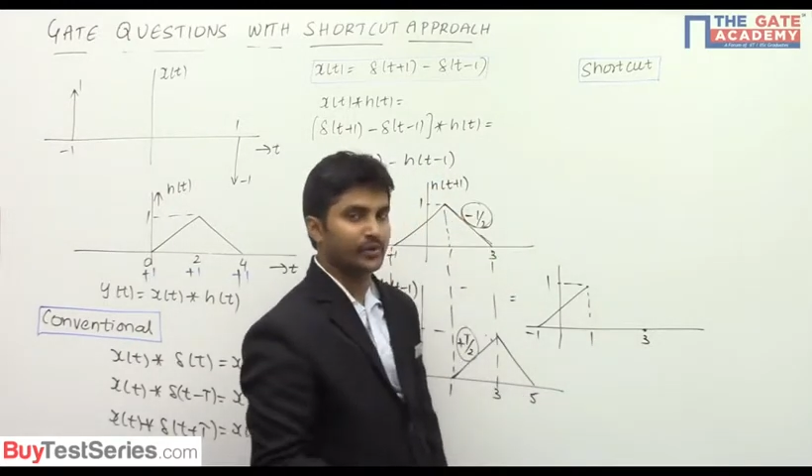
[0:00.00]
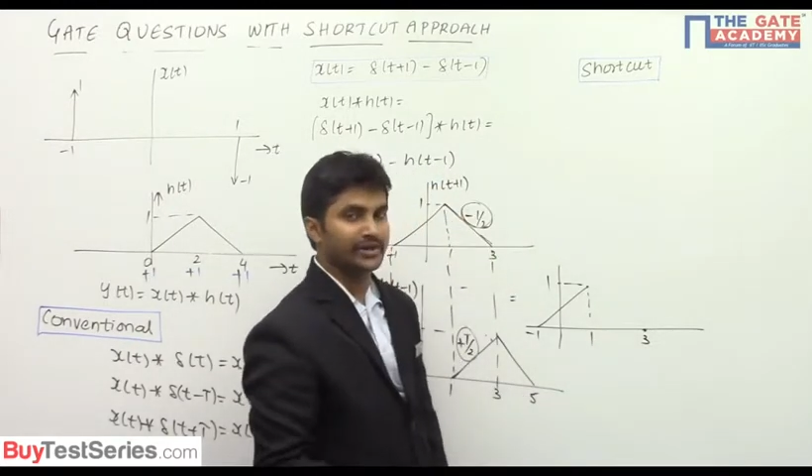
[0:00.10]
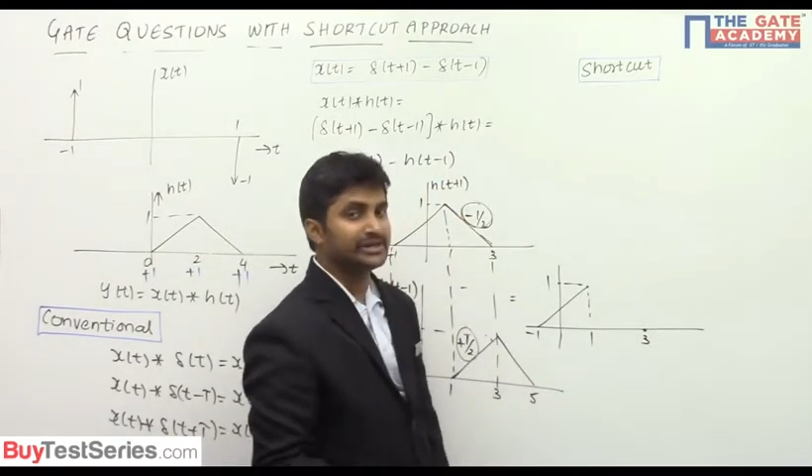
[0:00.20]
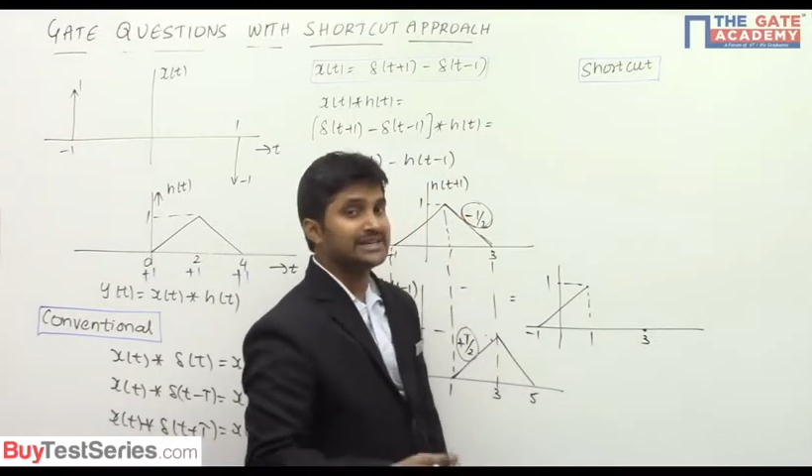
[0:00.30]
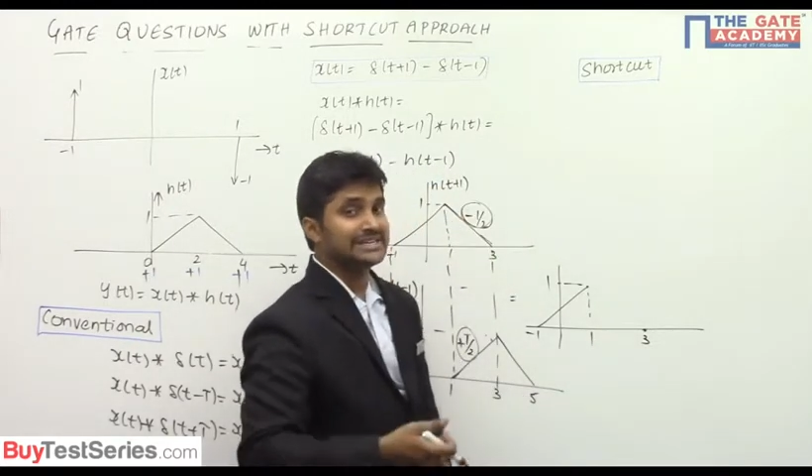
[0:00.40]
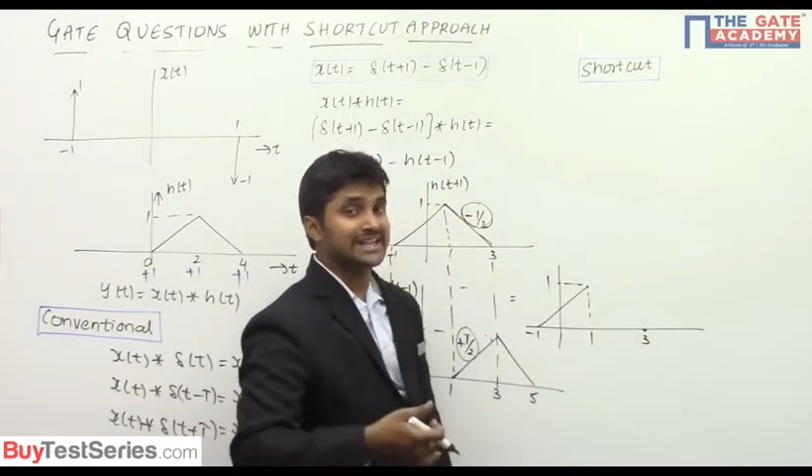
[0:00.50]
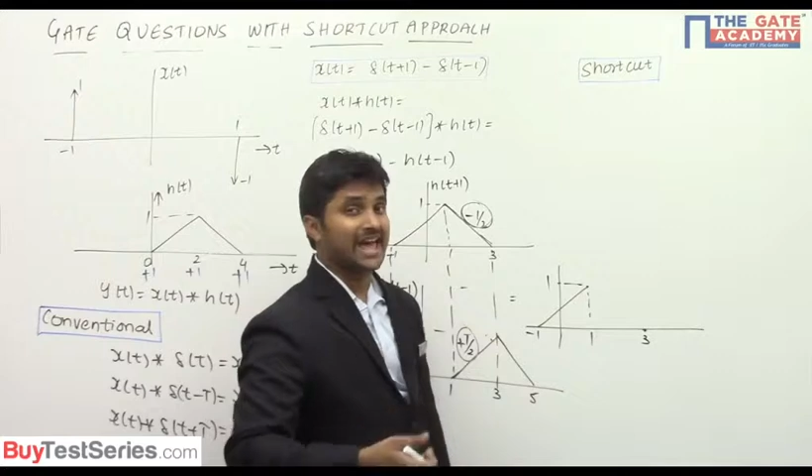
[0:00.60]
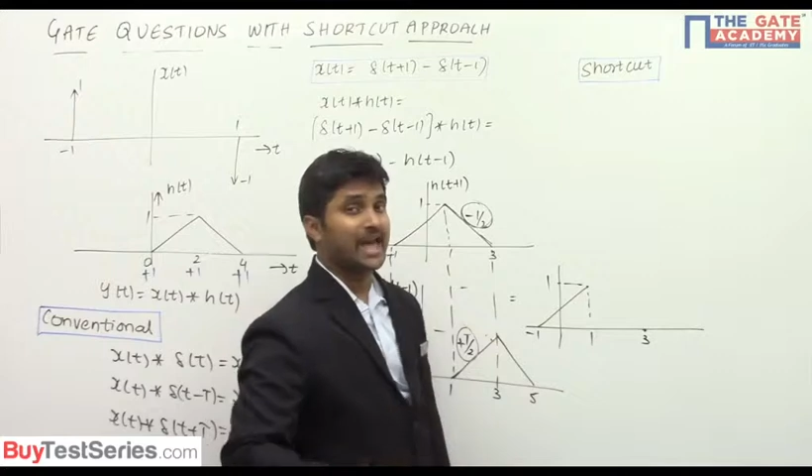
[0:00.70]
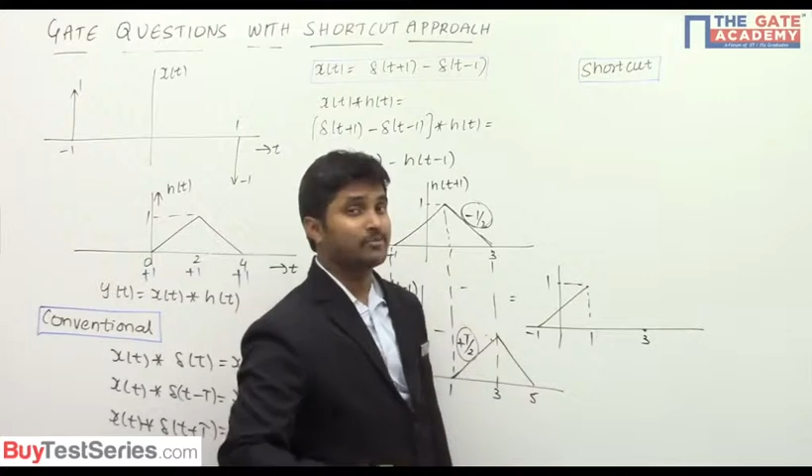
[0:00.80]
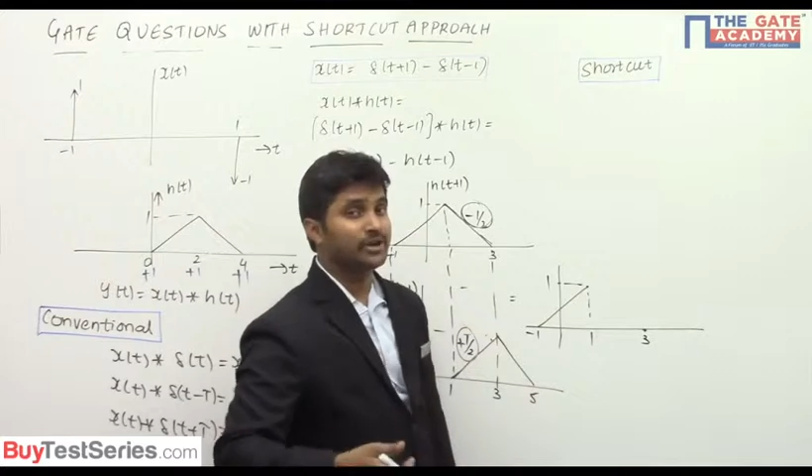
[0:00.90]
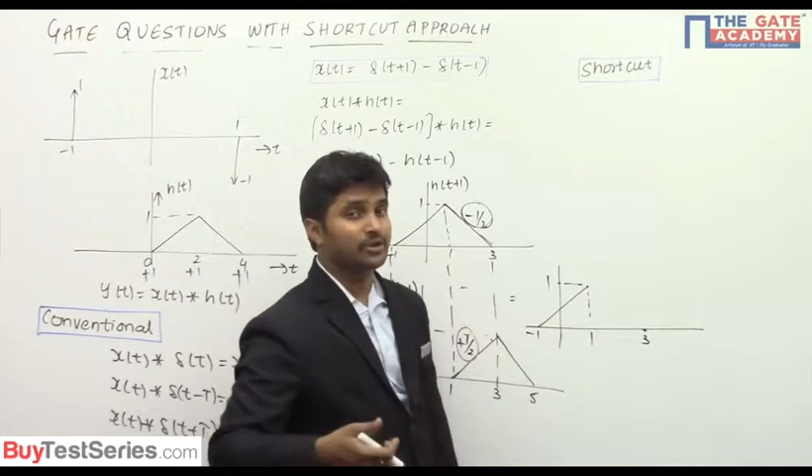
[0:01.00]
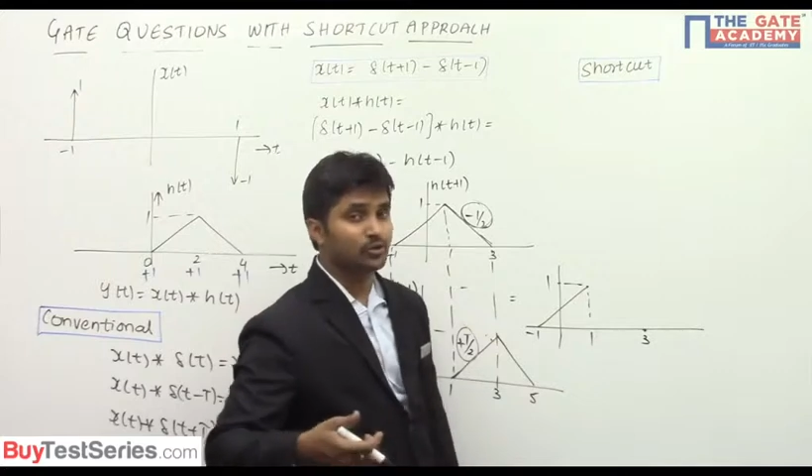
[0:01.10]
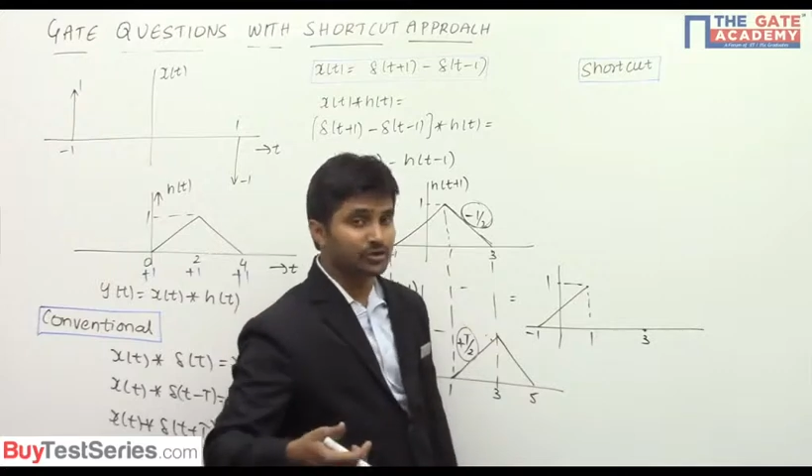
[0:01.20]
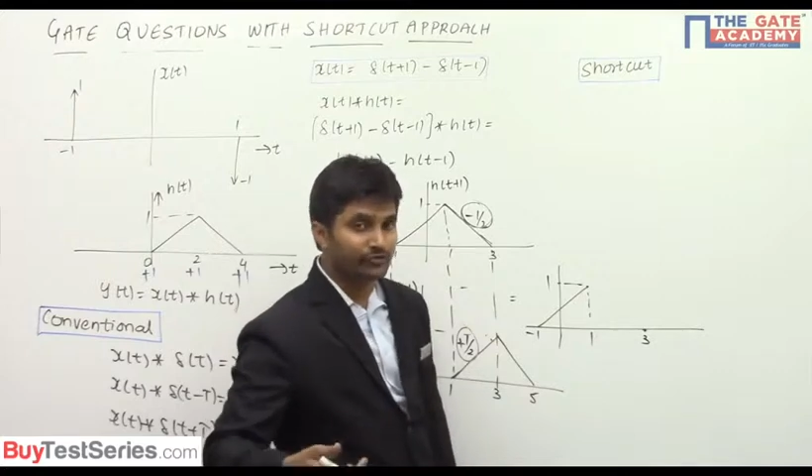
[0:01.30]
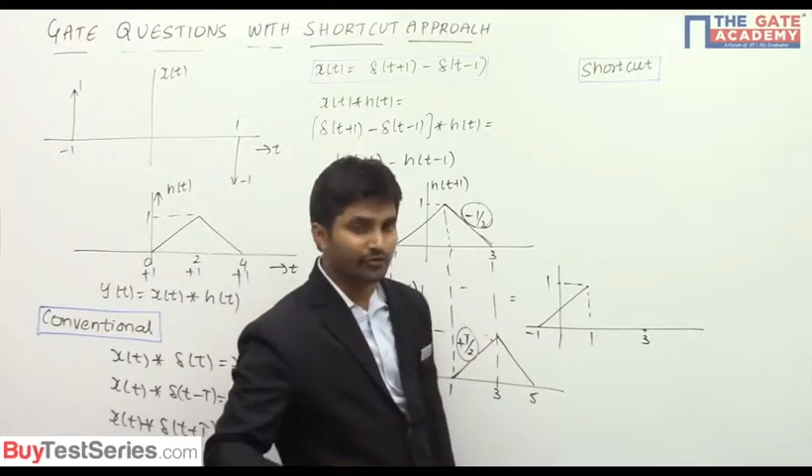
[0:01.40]
1, the
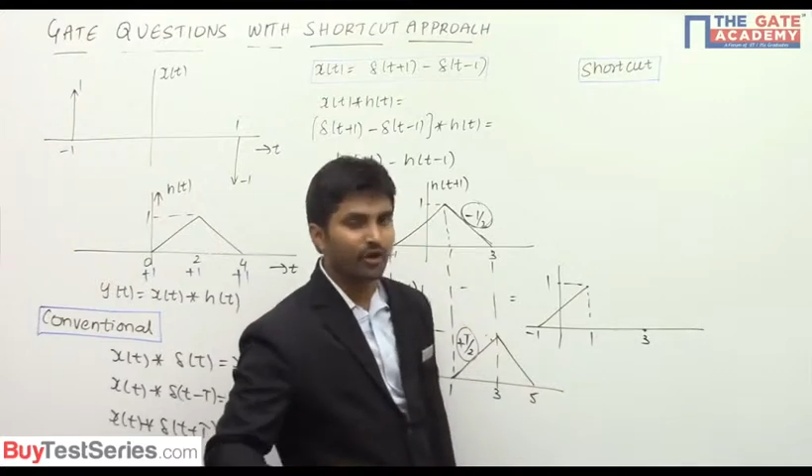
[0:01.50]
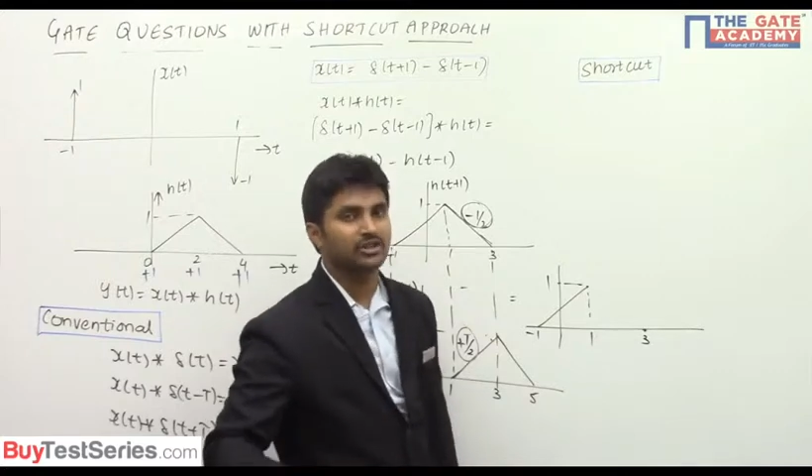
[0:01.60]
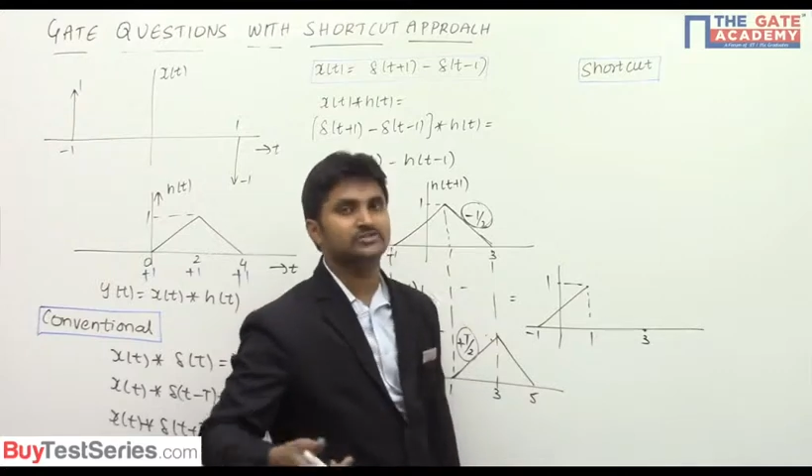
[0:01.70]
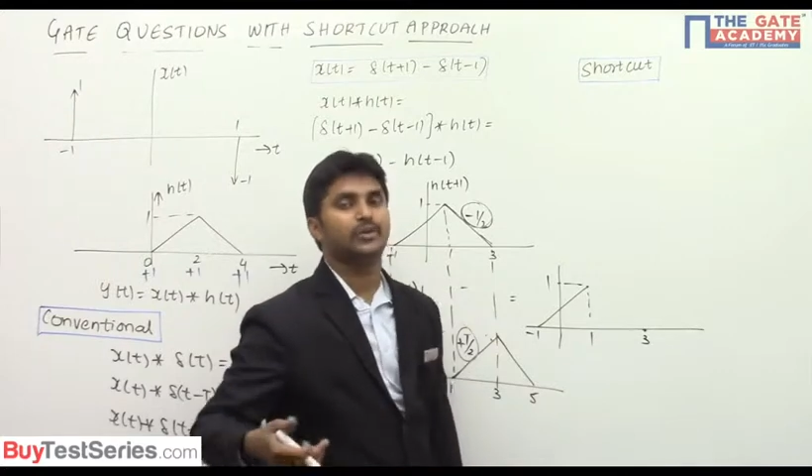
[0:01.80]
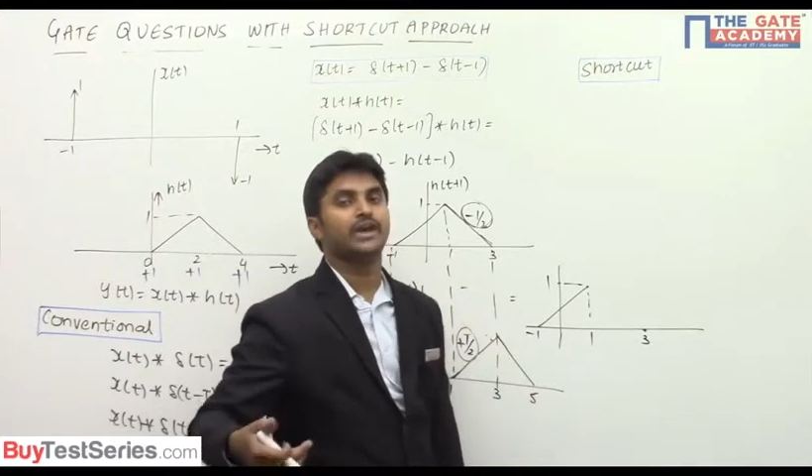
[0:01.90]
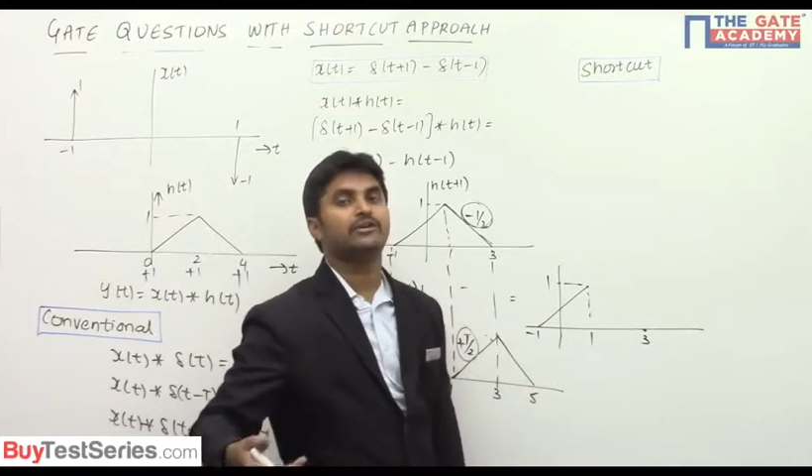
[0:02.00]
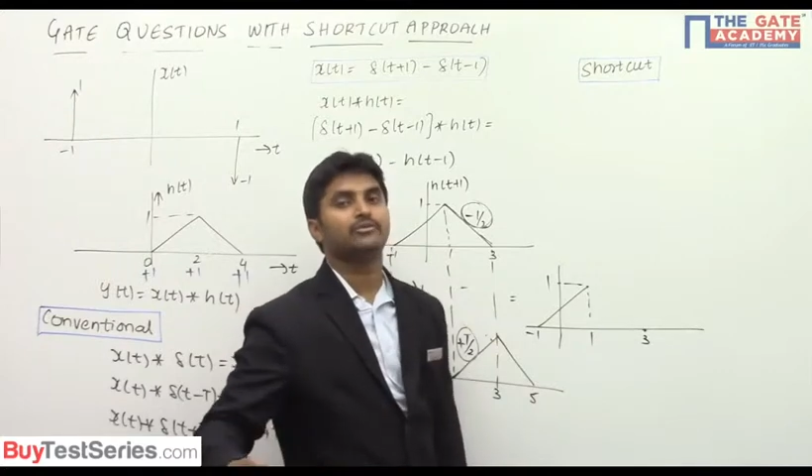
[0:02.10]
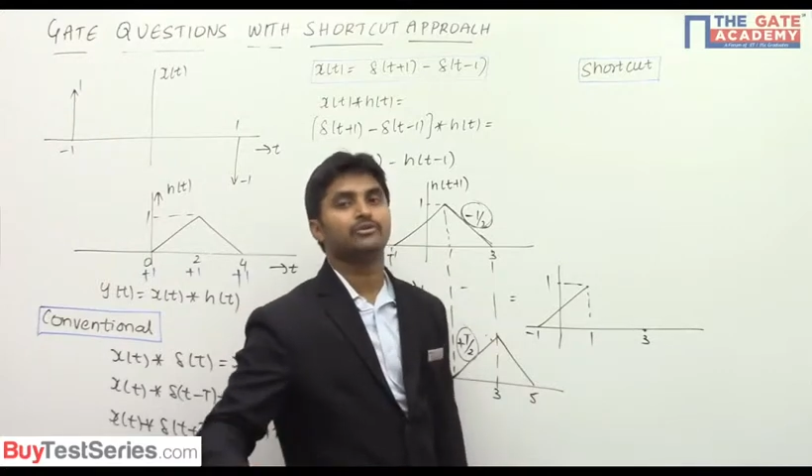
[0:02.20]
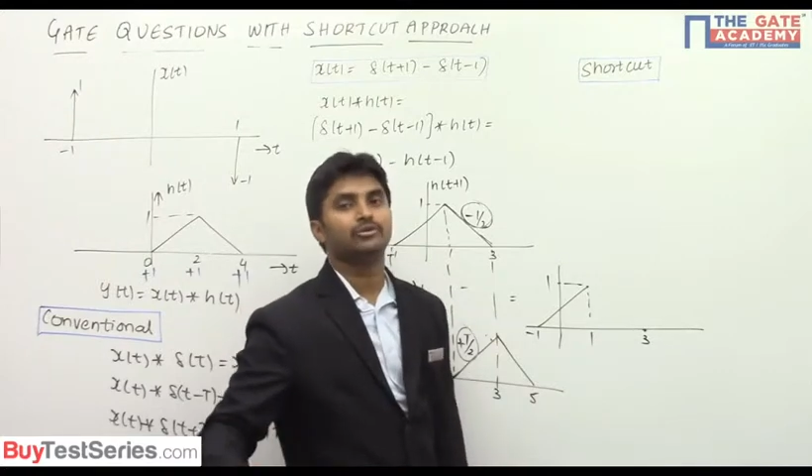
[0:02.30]
amplitude falls by